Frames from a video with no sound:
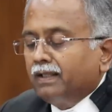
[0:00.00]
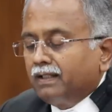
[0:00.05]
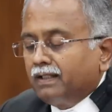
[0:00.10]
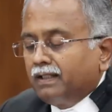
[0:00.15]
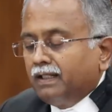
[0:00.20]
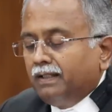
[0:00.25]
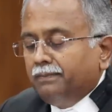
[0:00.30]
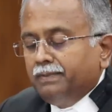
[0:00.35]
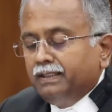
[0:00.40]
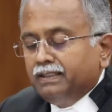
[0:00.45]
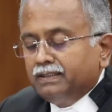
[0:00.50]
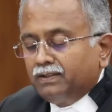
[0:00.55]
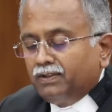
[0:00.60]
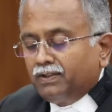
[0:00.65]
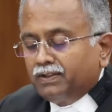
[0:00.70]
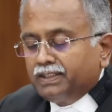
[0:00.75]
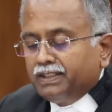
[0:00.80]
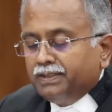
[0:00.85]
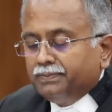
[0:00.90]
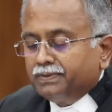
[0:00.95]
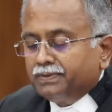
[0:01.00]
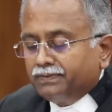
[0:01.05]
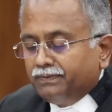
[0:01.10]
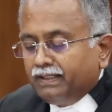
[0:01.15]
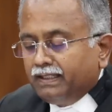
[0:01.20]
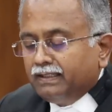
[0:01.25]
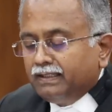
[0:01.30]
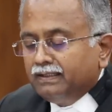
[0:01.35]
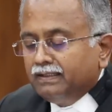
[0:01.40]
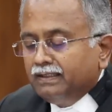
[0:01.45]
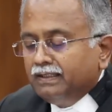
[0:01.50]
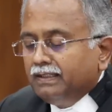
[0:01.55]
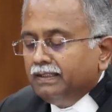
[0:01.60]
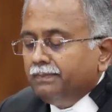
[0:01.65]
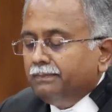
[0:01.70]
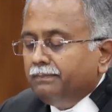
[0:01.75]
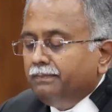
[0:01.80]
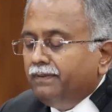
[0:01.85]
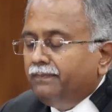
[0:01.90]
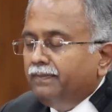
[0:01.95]
come His Lordship's way,
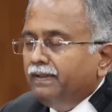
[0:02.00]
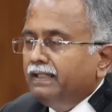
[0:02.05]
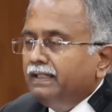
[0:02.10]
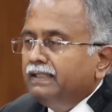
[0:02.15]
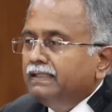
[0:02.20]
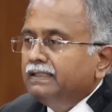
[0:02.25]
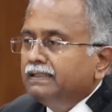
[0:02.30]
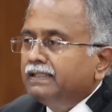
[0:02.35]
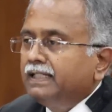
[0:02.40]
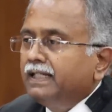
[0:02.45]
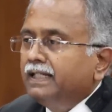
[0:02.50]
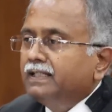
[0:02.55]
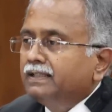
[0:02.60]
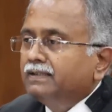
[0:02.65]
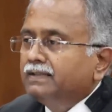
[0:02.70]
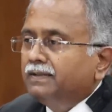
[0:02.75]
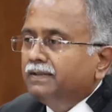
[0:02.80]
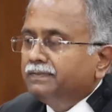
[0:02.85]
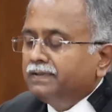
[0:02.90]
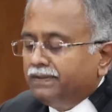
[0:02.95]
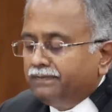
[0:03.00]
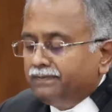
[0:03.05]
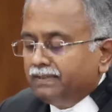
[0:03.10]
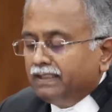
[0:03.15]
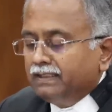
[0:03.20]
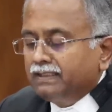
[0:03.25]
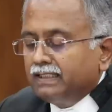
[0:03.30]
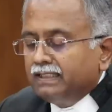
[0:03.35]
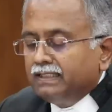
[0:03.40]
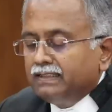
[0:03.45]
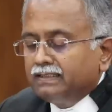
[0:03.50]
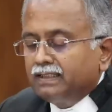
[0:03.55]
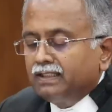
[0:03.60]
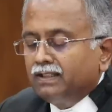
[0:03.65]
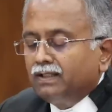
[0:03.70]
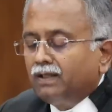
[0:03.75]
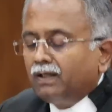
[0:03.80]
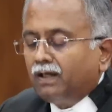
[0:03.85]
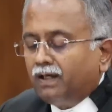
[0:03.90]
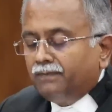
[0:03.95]
befitting the status of Chief Justice
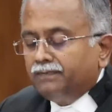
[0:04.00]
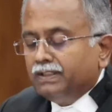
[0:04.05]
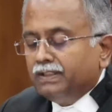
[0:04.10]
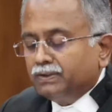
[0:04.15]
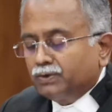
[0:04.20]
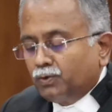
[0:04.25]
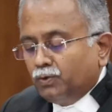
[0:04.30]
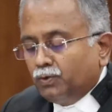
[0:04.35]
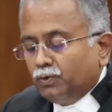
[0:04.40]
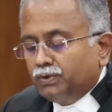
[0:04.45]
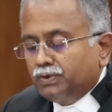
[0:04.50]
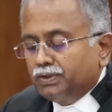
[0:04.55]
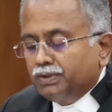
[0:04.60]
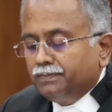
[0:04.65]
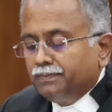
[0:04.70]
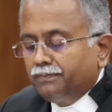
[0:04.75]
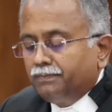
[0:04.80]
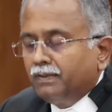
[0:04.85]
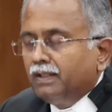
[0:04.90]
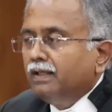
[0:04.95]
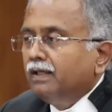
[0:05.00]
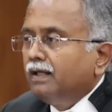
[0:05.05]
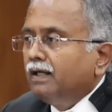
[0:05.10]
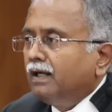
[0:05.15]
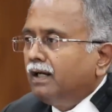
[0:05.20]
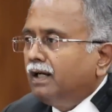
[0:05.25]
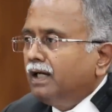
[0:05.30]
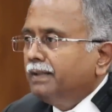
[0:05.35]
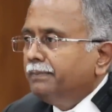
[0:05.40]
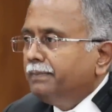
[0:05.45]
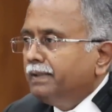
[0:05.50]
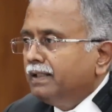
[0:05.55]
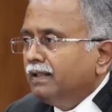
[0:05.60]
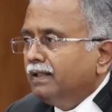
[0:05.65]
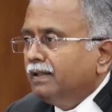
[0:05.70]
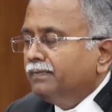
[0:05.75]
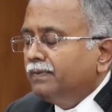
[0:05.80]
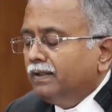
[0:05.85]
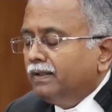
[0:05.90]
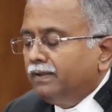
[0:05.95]
of this court. On
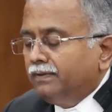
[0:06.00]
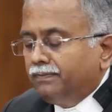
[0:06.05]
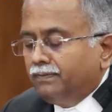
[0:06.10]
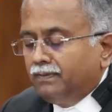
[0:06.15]
behalf of